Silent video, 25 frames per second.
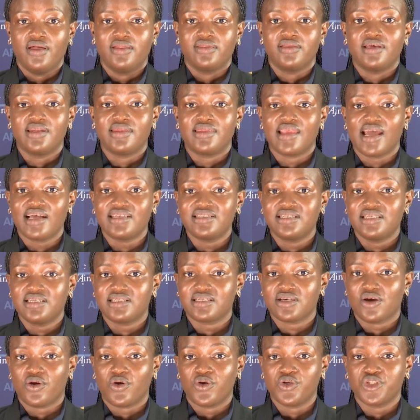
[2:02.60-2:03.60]
The next
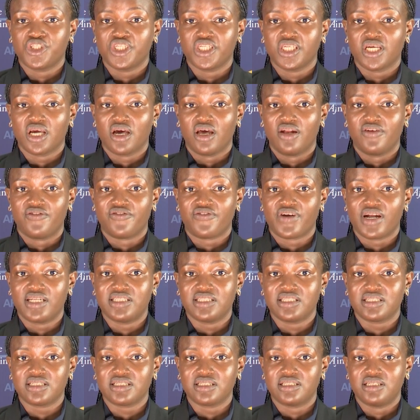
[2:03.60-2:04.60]
discussion
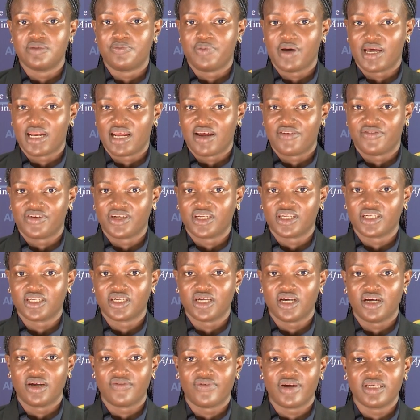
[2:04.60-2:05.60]
conference, the Pan-African
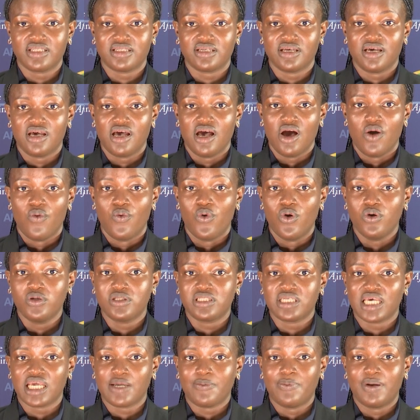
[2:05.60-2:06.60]
Congress, will
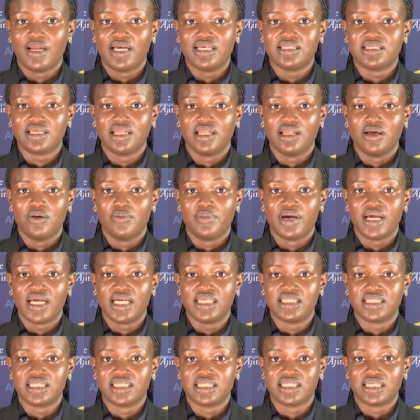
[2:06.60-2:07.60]
take place in Lomé
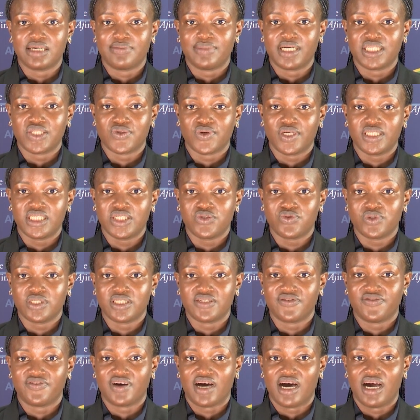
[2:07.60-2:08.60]
in December
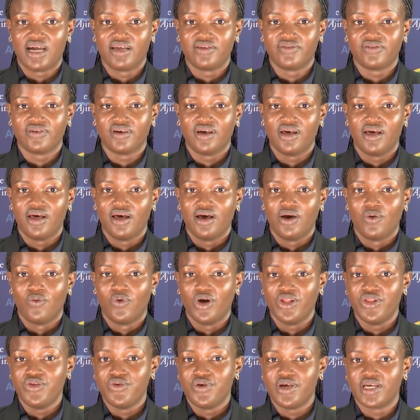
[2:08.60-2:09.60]
2025.
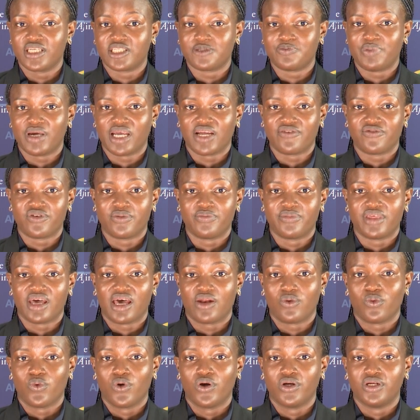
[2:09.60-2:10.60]
What do you expect from that
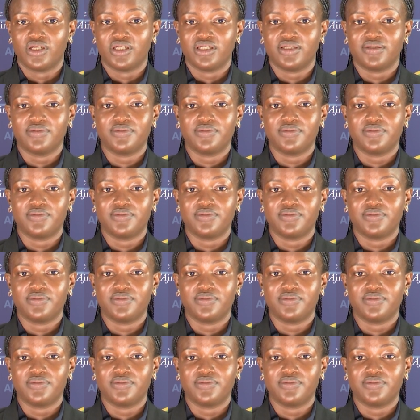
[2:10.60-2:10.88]
one?